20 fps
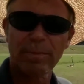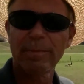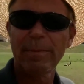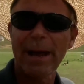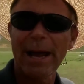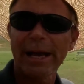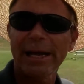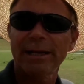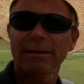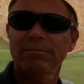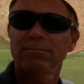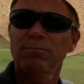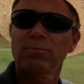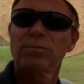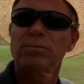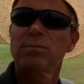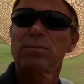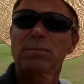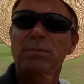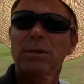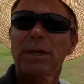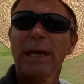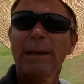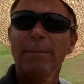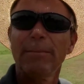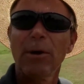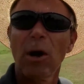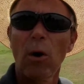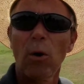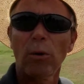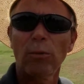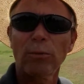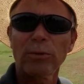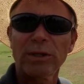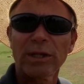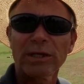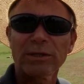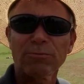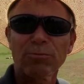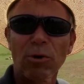Be back and keep going
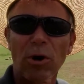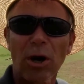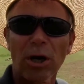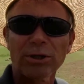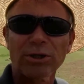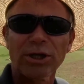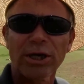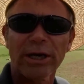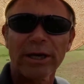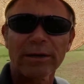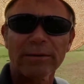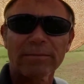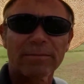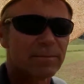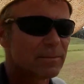with this project.